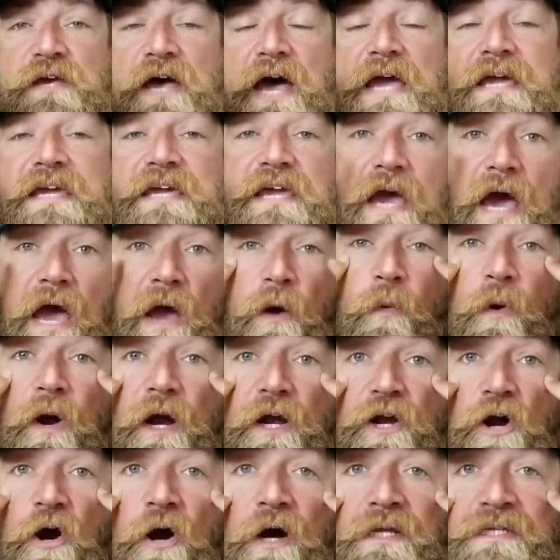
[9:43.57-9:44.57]
I wear
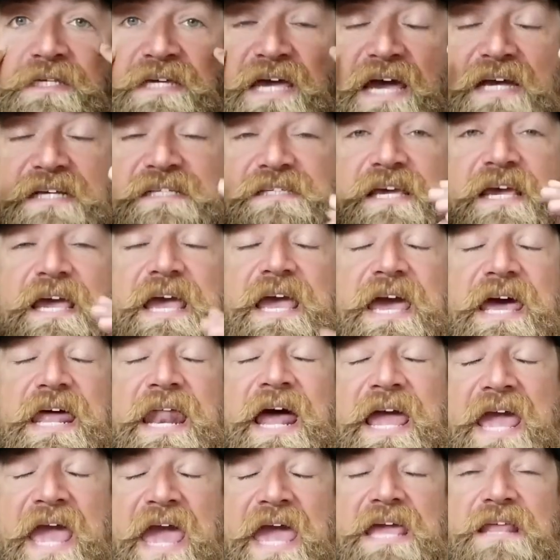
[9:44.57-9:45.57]
contacts. And
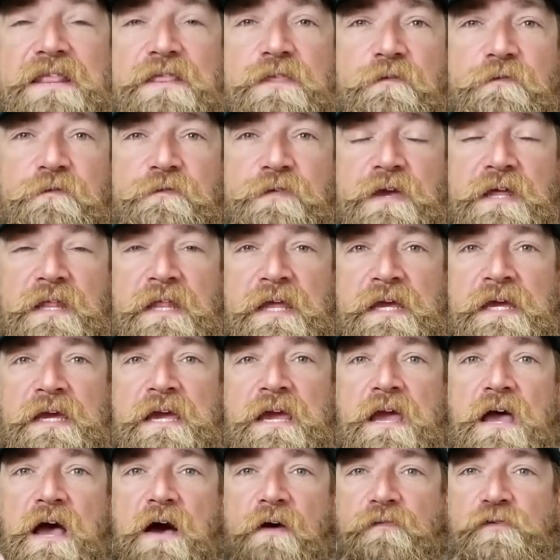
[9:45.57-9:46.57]
I hate the feeling
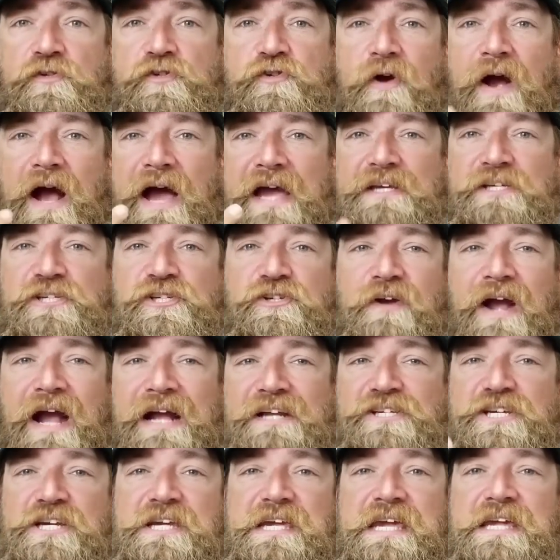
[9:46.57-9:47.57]
of dry,
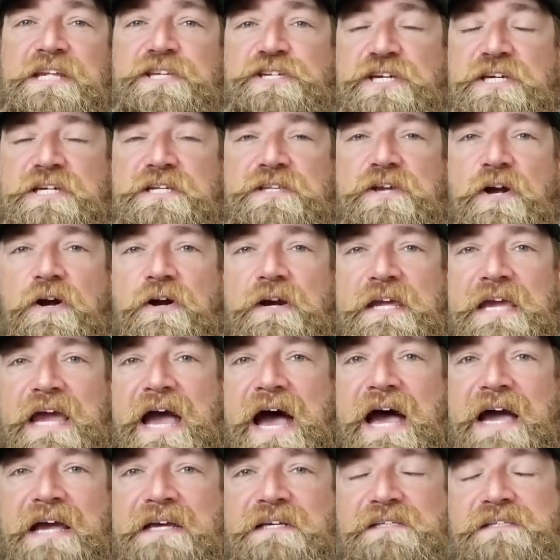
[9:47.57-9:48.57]
scratchy, itchy, dirty
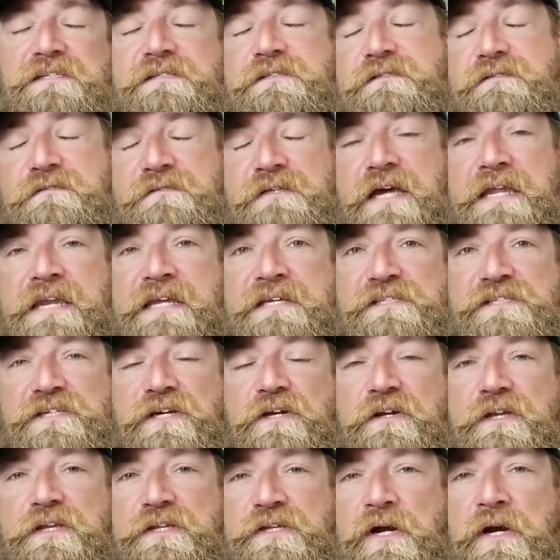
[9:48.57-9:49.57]
eyes. Not
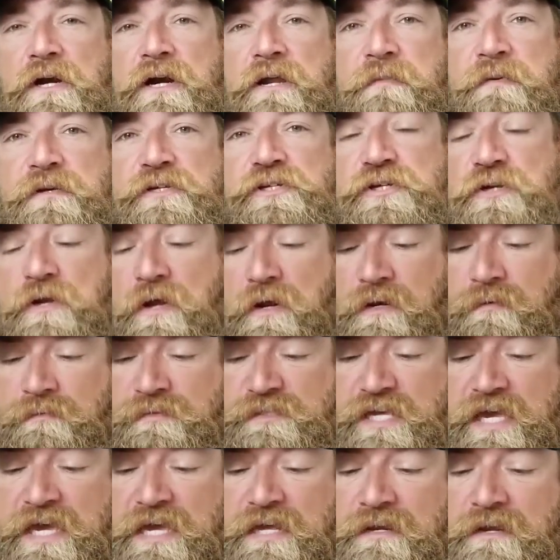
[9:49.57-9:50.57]
necessarily dirty, but you know what I'm
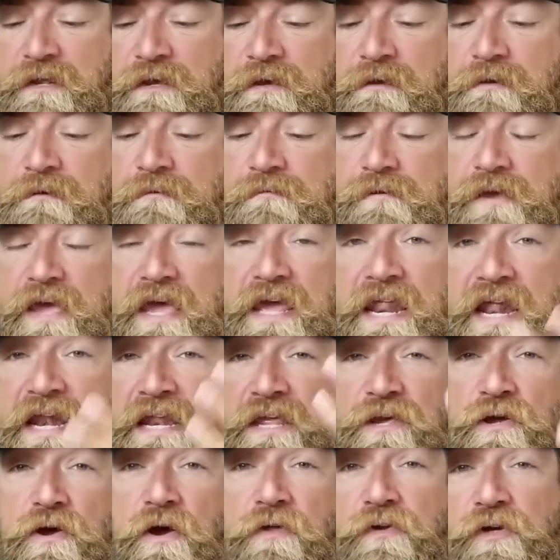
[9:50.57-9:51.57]
saying. And
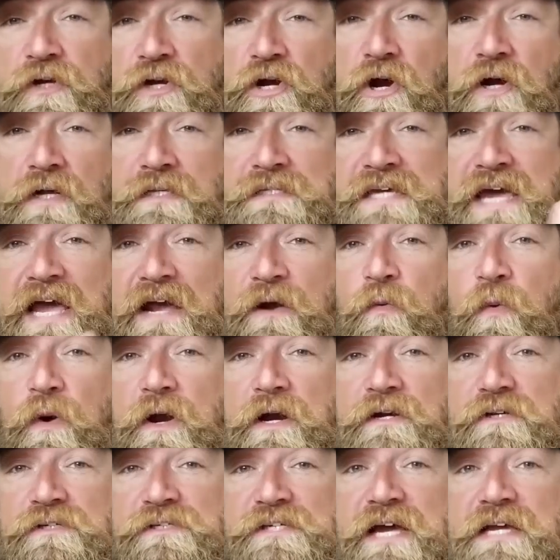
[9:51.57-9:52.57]
any other contact
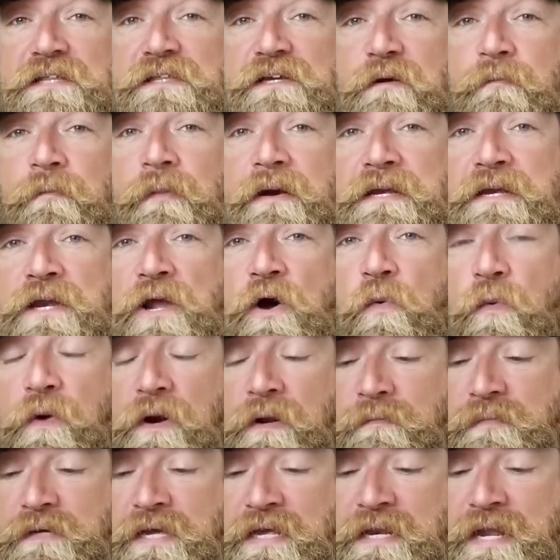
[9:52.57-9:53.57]
wearers out there might know what
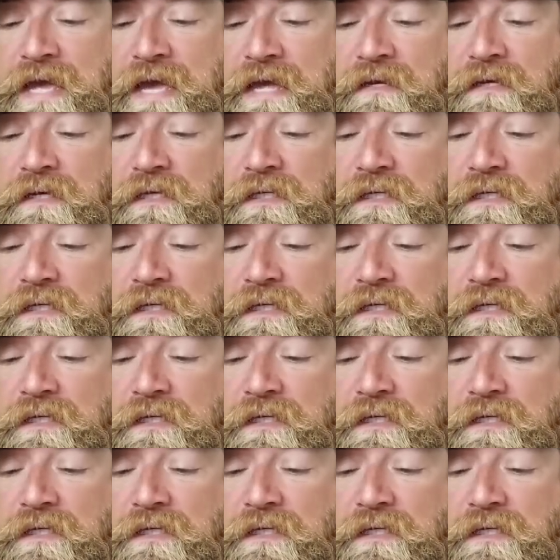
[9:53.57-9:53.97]
I'm getting at.